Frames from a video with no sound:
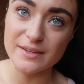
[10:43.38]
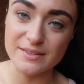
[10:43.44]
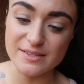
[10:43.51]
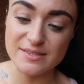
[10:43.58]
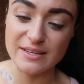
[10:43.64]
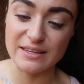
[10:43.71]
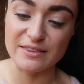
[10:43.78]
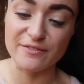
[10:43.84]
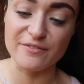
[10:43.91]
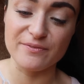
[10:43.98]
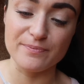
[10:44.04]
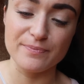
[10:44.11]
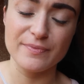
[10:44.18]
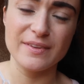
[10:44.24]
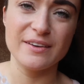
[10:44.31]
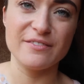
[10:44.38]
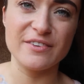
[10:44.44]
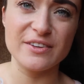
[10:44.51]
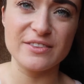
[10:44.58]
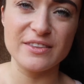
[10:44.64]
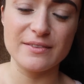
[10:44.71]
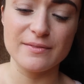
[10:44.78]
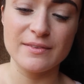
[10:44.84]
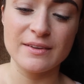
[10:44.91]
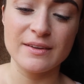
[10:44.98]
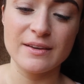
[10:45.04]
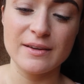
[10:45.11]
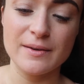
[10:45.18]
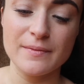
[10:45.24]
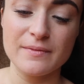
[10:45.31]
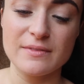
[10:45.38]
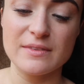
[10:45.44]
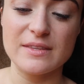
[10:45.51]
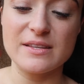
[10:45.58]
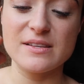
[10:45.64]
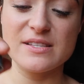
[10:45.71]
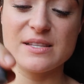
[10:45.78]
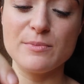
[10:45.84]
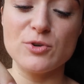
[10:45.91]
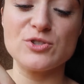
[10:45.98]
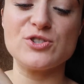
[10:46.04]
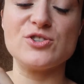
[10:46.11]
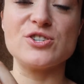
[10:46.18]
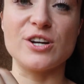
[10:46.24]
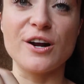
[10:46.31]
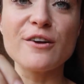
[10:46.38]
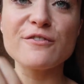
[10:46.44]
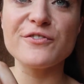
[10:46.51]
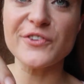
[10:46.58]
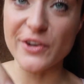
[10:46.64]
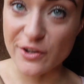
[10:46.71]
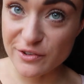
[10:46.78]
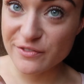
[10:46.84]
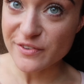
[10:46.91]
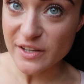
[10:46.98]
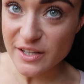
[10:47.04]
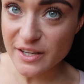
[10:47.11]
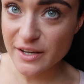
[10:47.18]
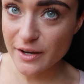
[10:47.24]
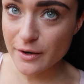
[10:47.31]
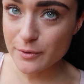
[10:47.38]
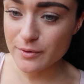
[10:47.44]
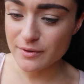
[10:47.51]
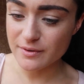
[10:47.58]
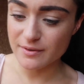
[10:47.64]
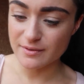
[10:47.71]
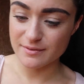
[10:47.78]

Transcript: this is like the filth. This is the most dirt-filled video.